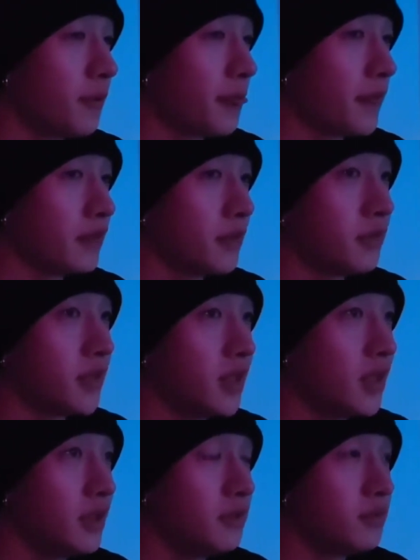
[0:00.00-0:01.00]

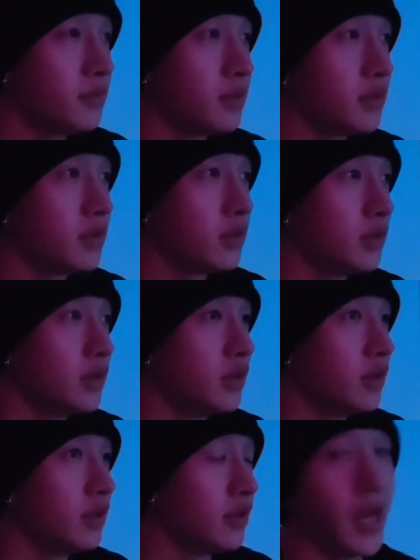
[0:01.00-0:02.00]
sometimes
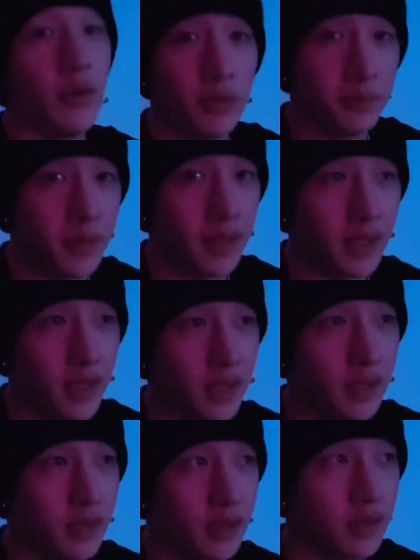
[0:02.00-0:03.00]
that would be,
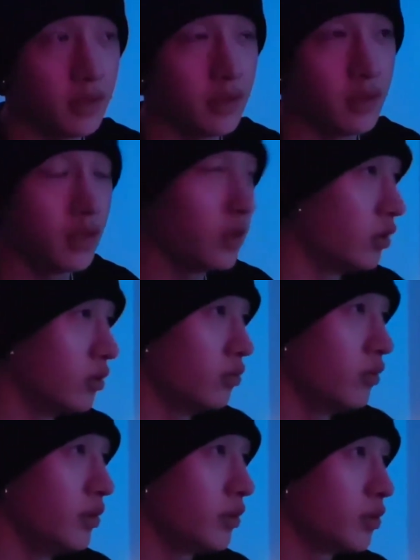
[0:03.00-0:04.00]

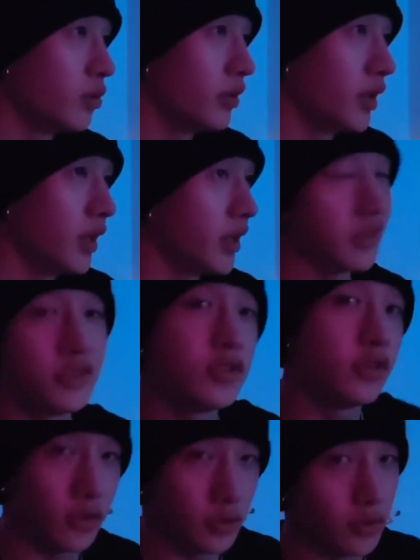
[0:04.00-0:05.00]
we would call that, I guess,
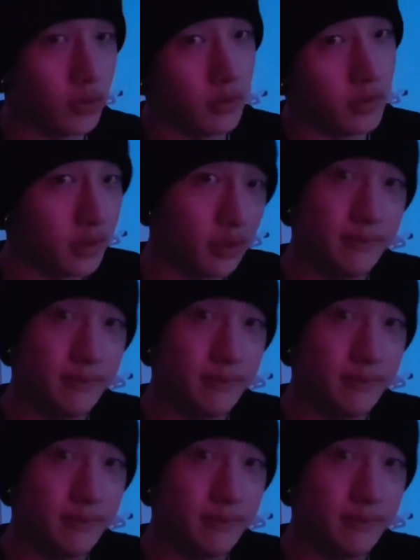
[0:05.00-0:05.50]
tuned